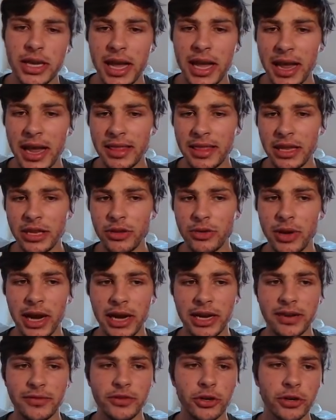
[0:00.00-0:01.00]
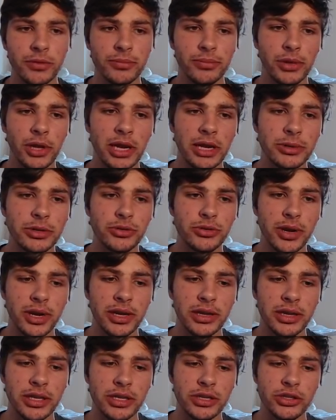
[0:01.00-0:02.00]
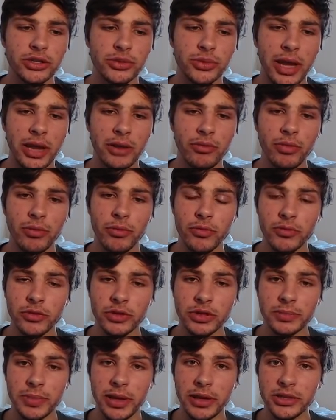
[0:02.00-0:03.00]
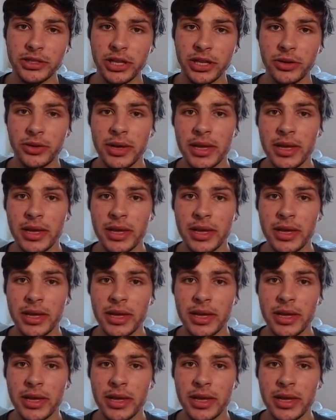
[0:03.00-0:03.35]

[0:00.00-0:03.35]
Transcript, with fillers: and then you kind of turn Bloody Betrayal into a removal spell. So